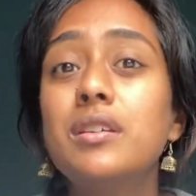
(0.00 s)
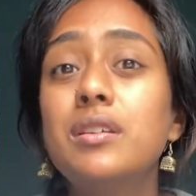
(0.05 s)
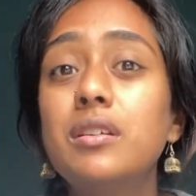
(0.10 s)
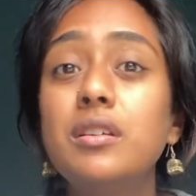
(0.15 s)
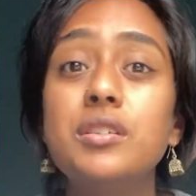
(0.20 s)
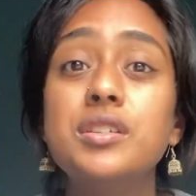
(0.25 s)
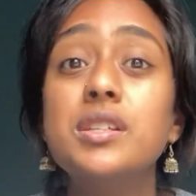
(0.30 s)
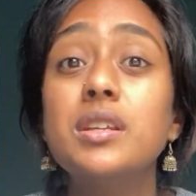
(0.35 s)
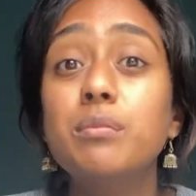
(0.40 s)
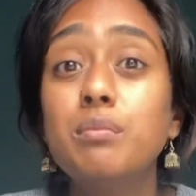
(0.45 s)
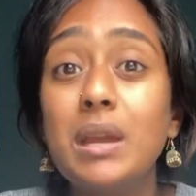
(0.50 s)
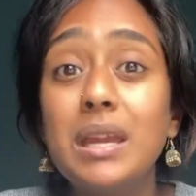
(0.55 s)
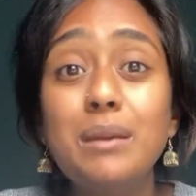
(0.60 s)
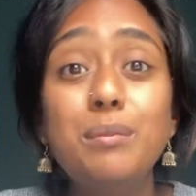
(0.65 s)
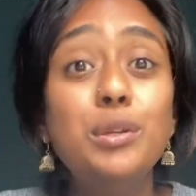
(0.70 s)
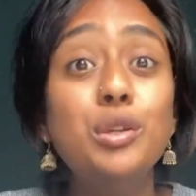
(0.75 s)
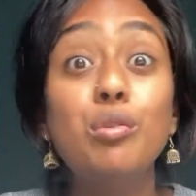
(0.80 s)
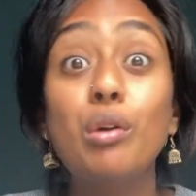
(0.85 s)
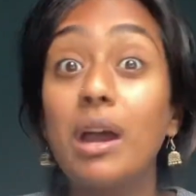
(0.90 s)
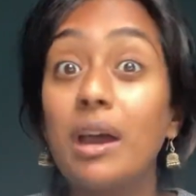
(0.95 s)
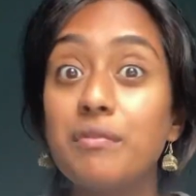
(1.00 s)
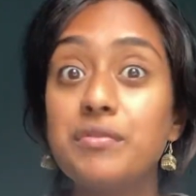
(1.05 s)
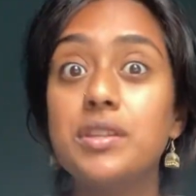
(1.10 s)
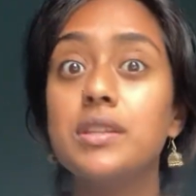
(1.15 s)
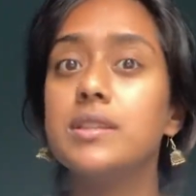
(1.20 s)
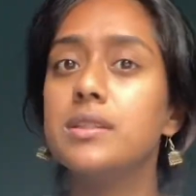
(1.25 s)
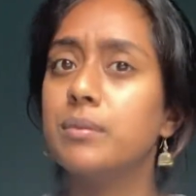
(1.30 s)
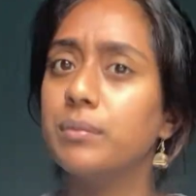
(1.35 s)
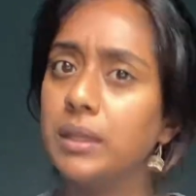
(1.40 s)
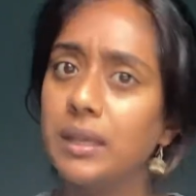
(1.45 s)
You know, so maybe you have done
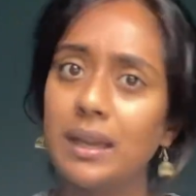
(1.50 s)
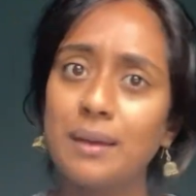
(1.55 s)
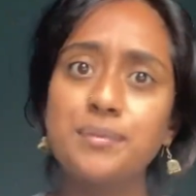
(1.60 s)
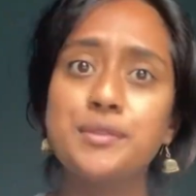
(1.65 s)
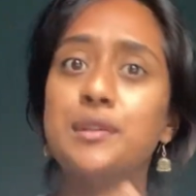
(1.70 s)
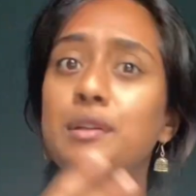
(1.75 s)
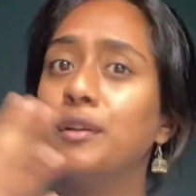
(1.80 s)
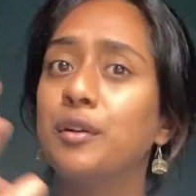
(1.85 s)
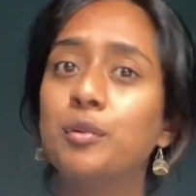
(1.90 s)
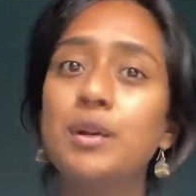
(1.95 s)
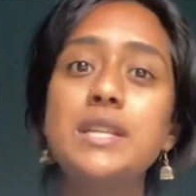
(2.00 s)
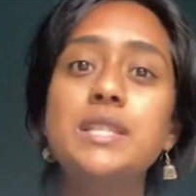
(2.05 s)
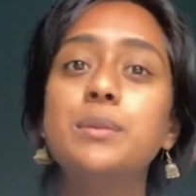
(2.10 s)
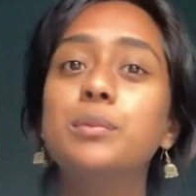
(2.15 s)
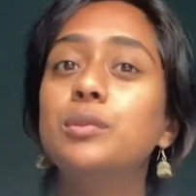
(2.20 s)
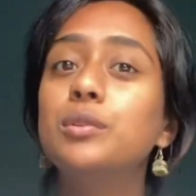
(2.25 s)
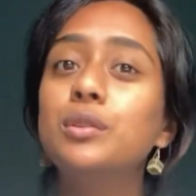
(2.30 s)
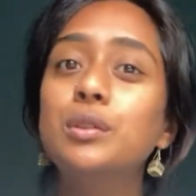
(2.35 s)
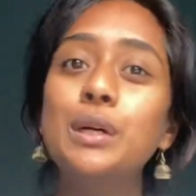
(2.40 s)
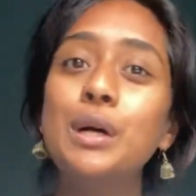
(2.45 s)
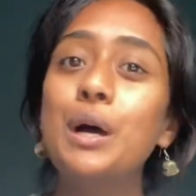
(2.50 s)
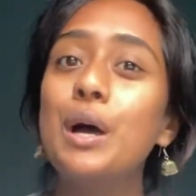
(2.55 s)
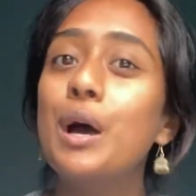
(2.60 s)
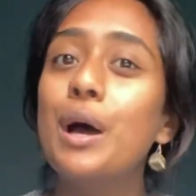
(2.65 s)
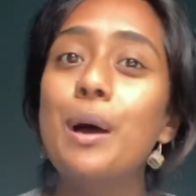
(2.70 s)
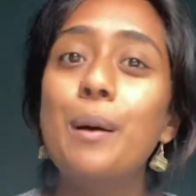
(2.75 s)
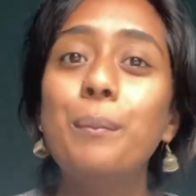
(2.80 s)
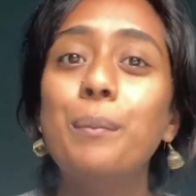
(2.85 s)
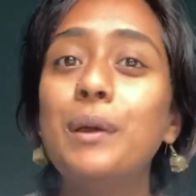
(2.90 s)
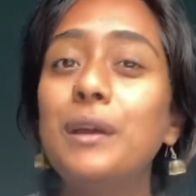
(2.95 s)
something absolutely incredible,
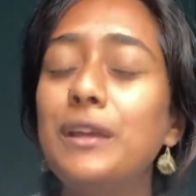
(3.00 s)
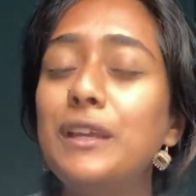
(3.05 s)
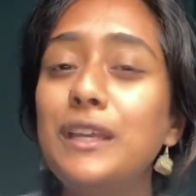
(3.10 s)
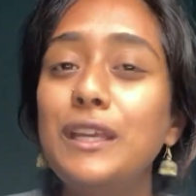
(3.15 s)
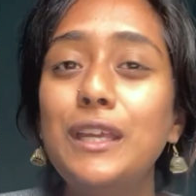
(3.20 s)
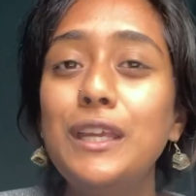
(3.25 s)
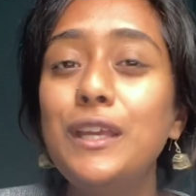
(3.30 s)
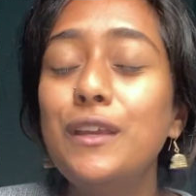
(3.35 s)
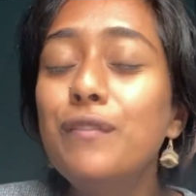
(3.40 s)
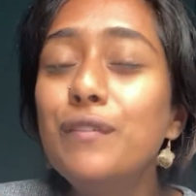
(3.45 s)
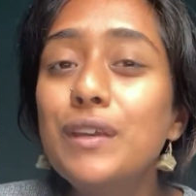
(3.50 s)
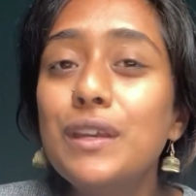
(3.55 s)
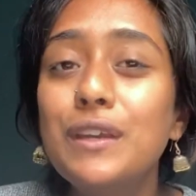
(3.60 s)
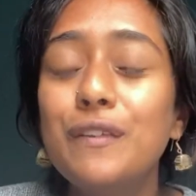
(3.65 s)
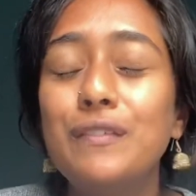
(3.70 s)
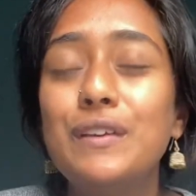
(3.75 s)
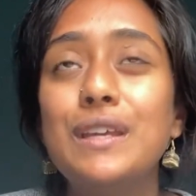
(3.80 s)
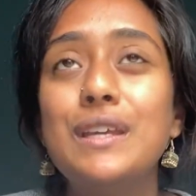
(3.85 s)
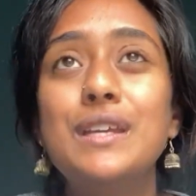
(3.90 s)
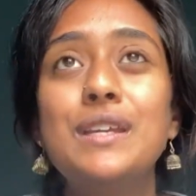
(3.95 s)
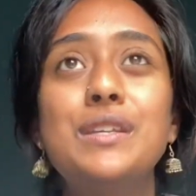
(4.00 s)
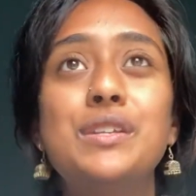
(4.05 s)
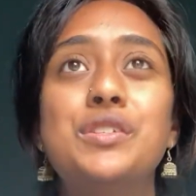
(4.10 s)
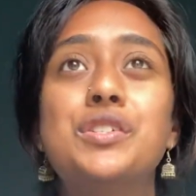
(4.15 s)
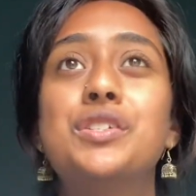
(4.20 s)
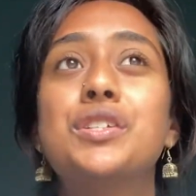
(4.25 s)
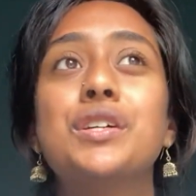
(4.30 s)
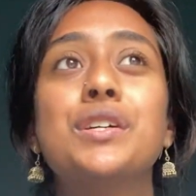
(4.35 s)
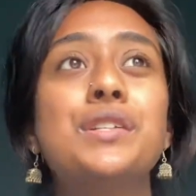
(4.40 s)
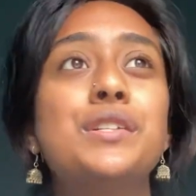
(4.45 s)
but even if it is
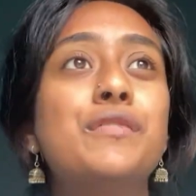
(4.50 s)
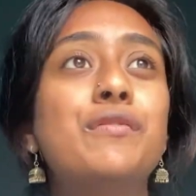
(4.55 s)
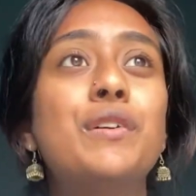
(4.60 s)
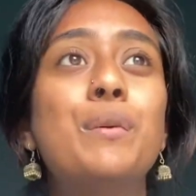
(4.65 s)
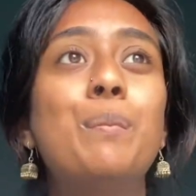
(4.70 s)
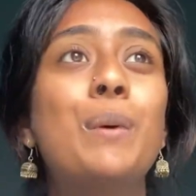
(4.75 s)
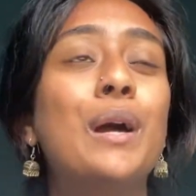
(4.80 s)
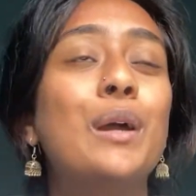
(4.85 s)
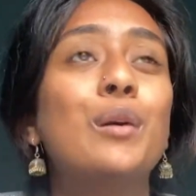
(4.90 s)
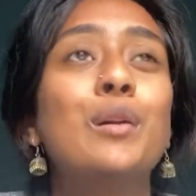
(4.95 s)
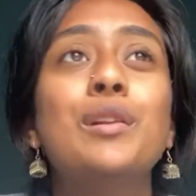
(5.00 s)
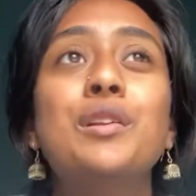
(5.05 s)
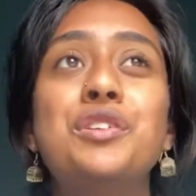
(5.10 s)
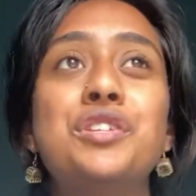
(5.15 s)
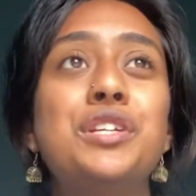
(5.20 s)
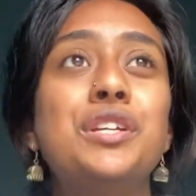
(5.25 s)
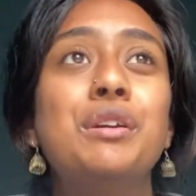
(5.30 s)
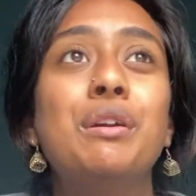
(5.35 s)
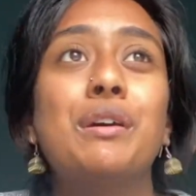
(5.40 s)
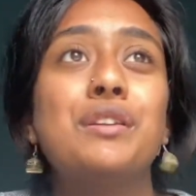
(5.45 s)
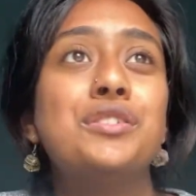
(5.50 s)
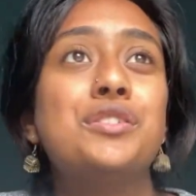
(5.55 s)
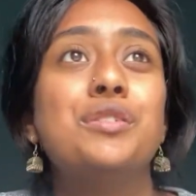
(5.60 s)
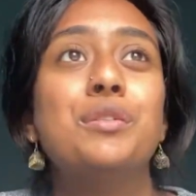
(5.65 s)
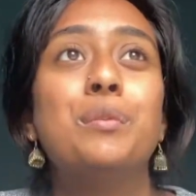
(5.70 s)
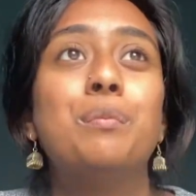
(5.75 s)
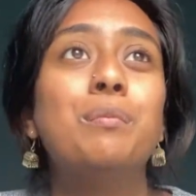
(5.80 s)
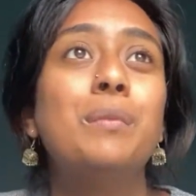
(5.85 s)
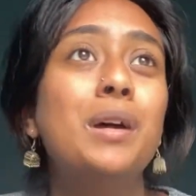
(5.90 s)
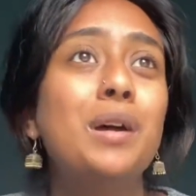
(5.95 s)
just for biology, you have to do
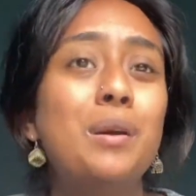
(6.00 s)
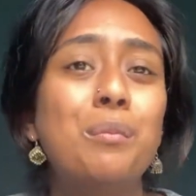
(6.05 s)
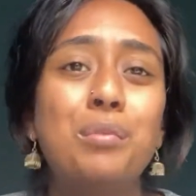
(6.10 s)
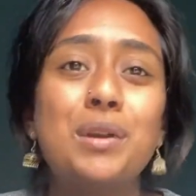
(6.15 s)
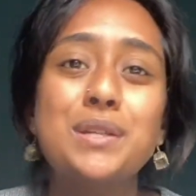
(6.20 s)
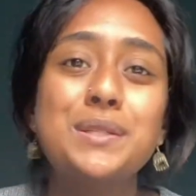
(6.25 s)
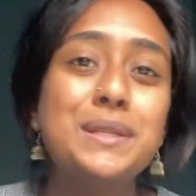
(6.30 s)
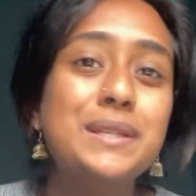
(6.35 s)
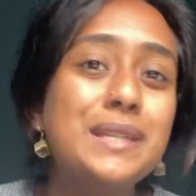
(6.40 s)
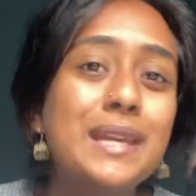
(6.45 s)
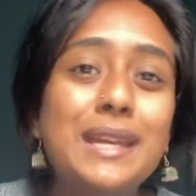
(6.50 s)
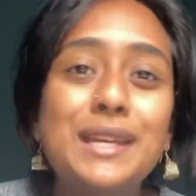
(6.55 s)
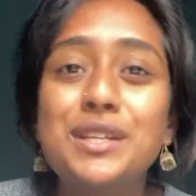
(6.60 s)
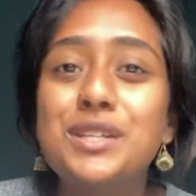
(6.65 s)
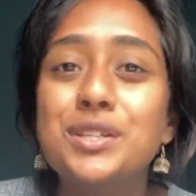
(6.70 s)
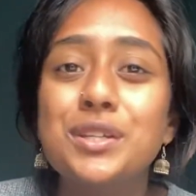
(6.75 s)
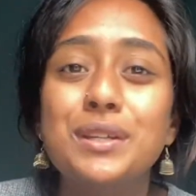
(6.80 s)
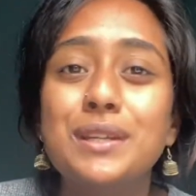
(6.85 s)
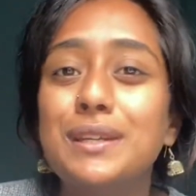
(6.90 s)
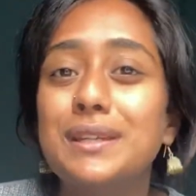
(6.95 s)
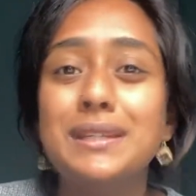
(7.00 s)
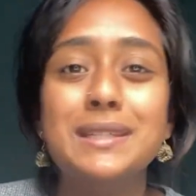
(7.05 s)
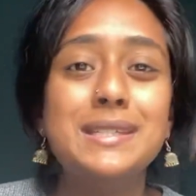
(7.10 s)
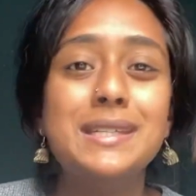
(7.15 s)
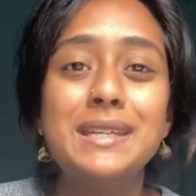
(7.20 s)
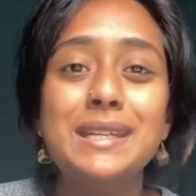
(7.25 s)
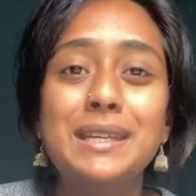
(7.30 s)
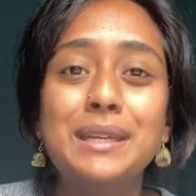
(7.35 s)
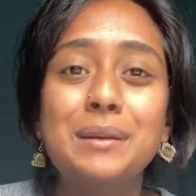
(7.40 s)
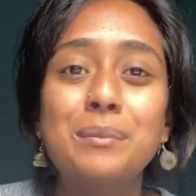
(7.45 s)
a presentation in a
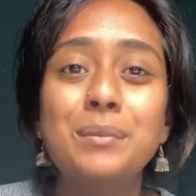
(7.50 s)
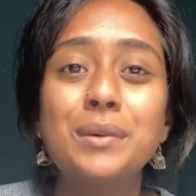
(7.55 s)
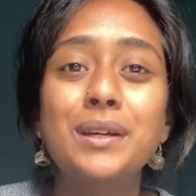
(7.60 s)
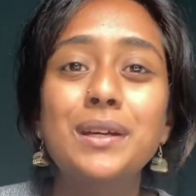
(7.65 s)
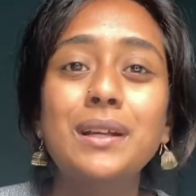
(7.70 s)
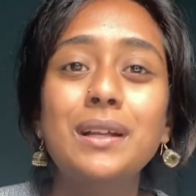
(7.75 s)
team,